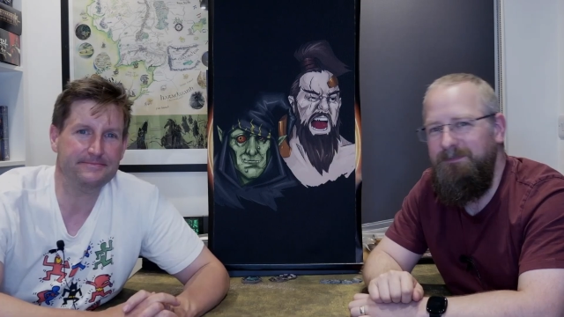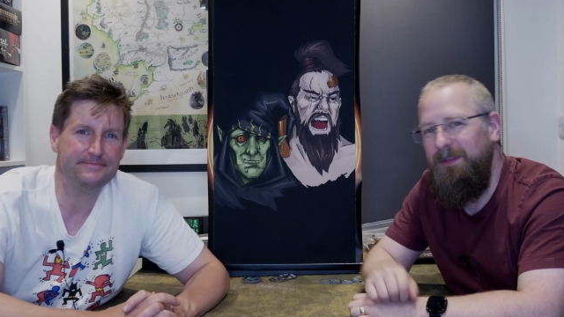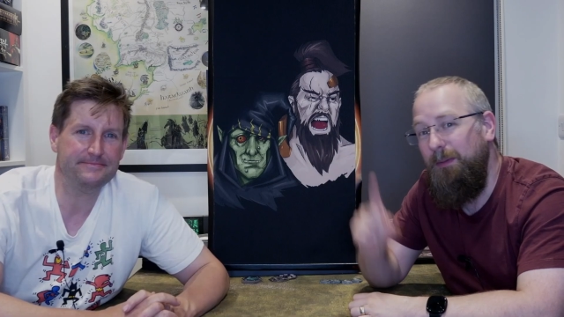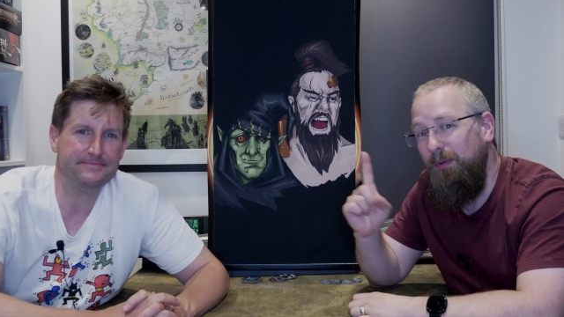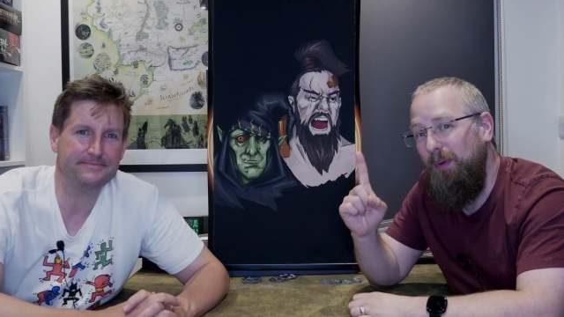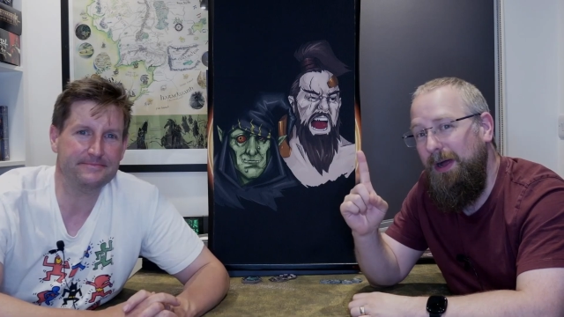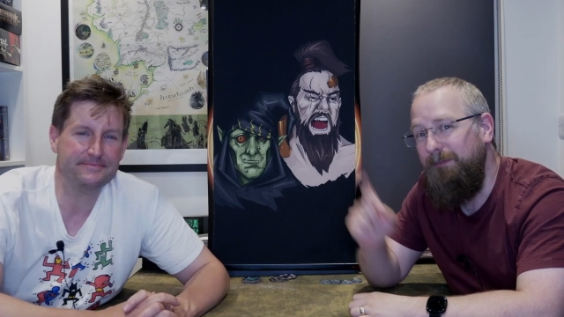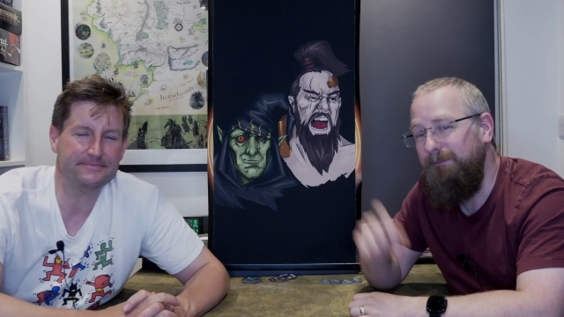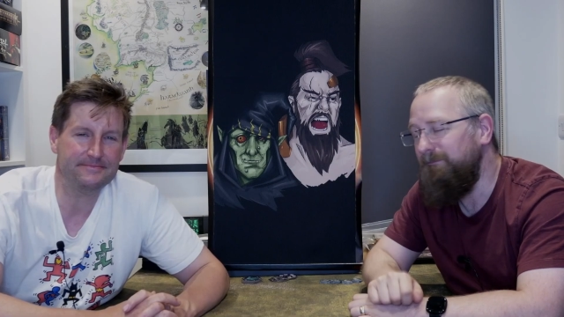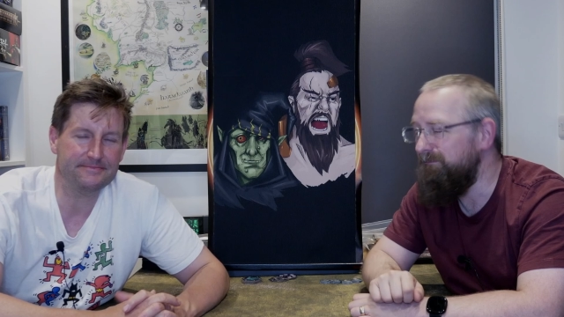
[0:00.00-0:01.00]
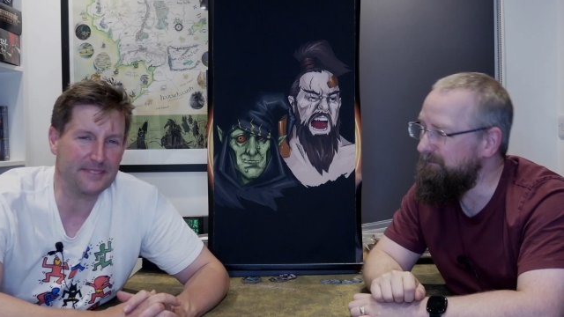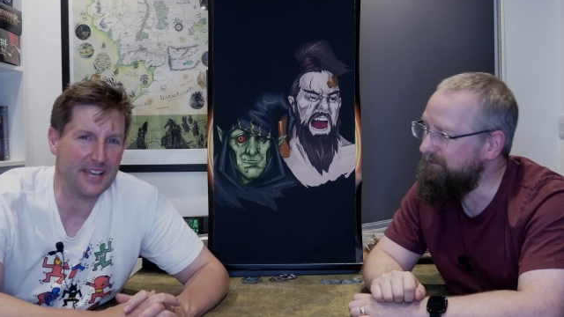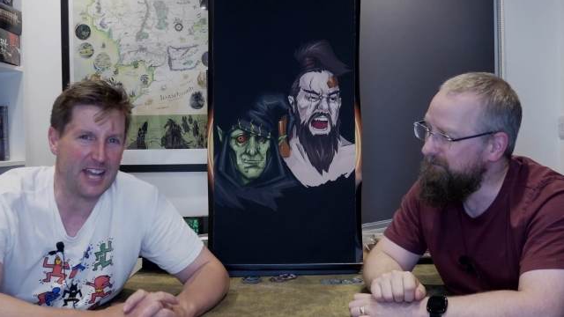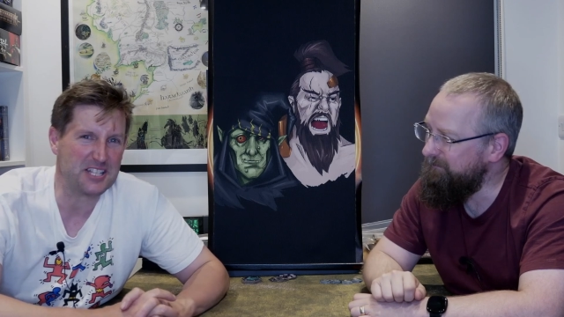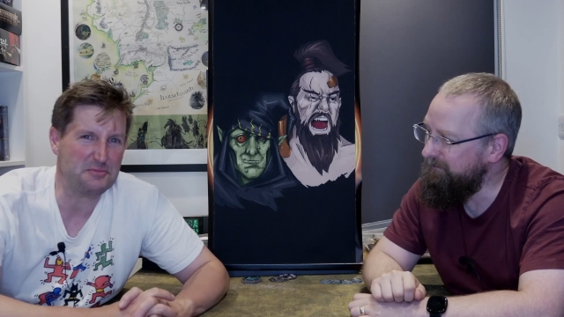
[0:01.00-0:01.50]
Speaker 1: Number 1.
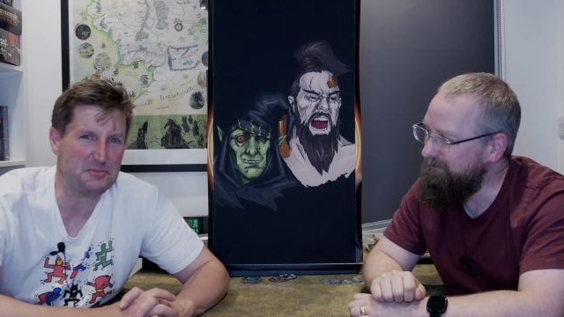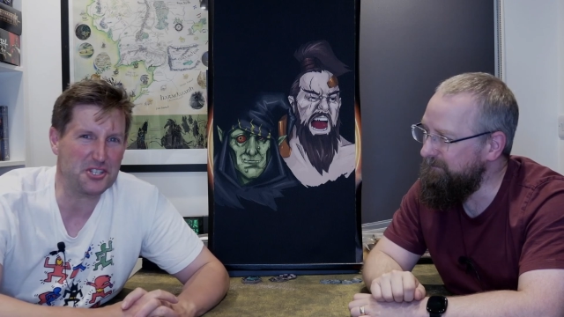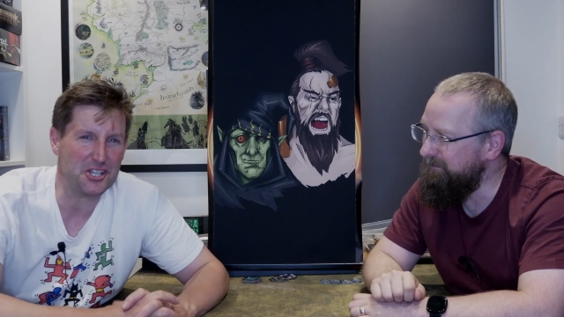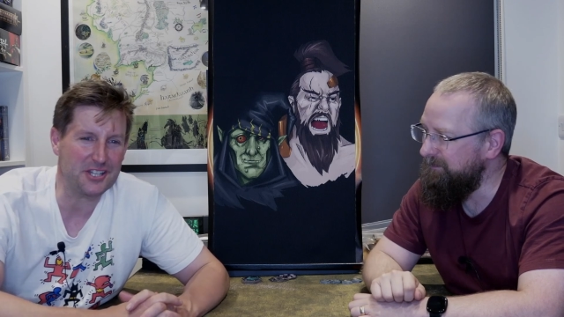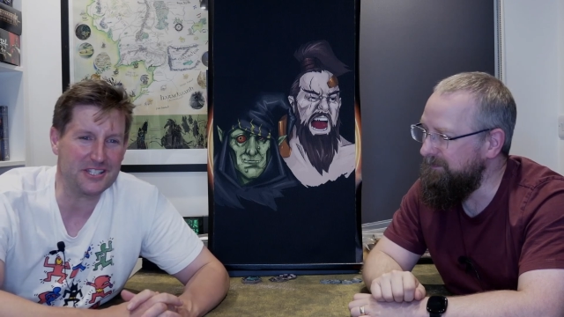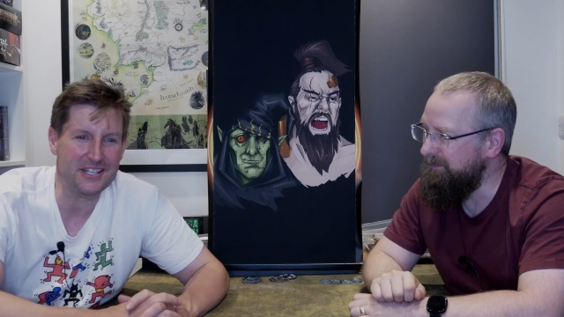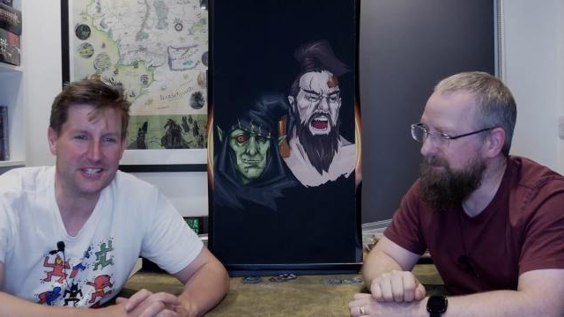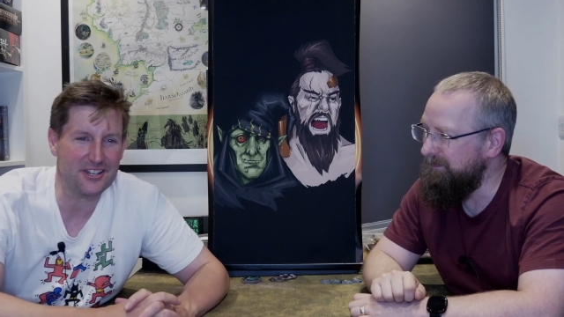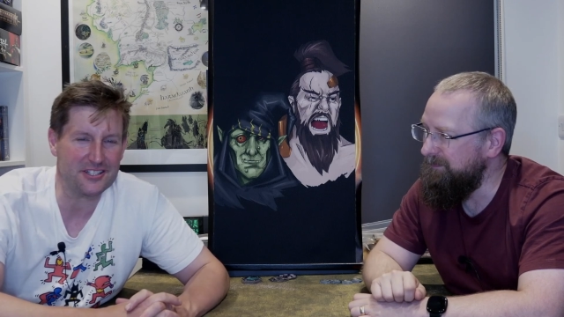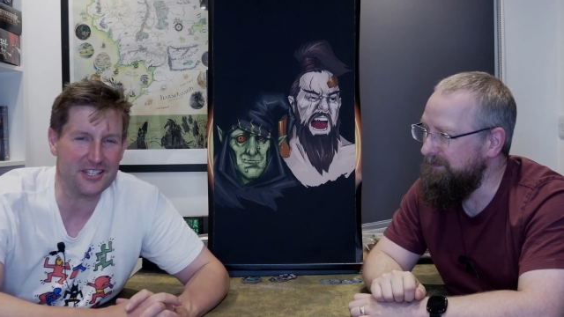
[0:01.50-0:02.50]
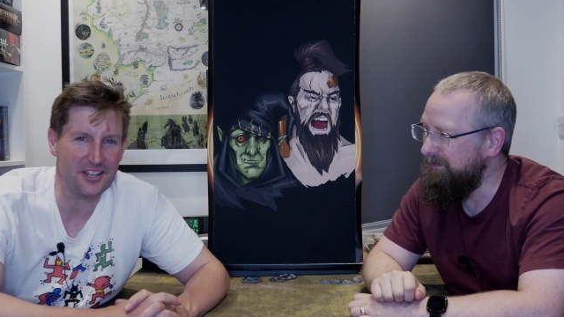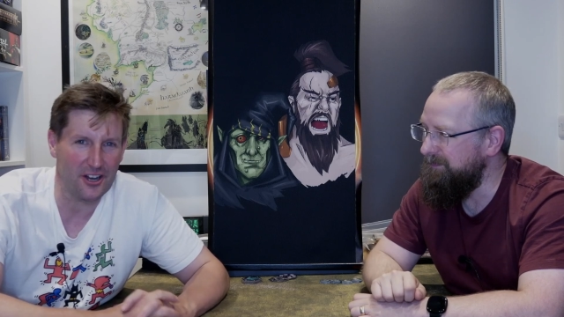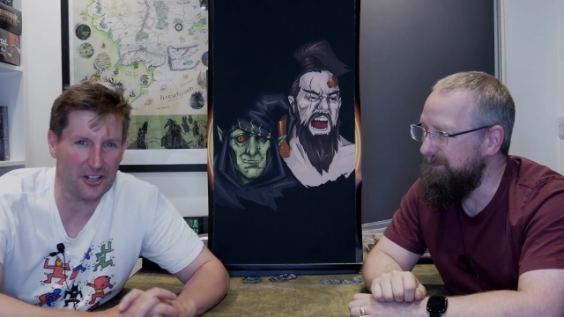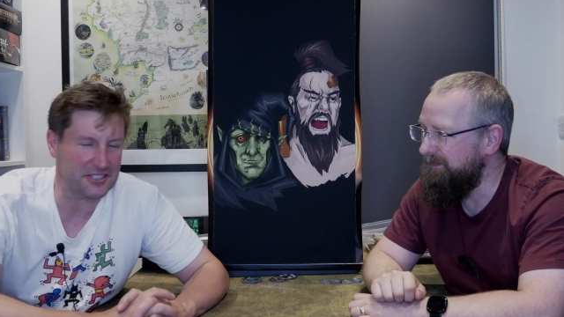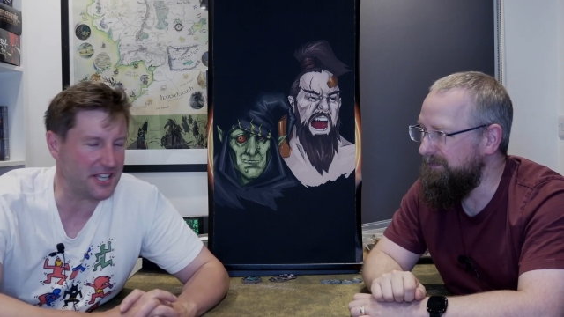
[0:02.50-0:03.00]
It has some dirty, dirty
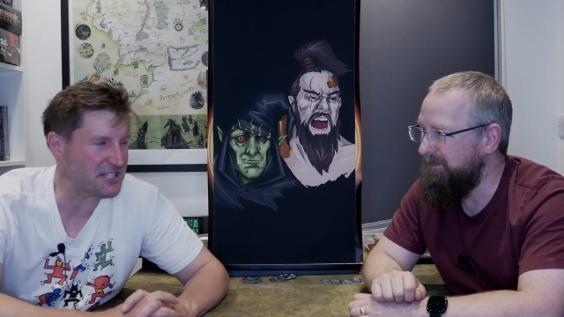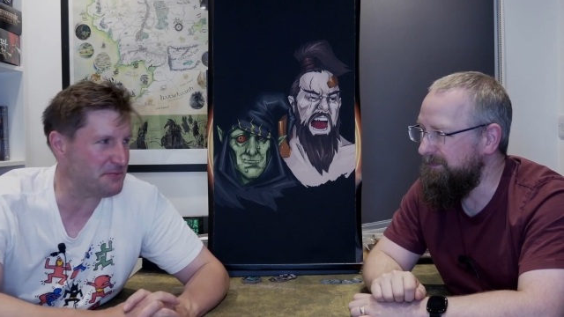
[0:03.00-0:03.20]
cards. It has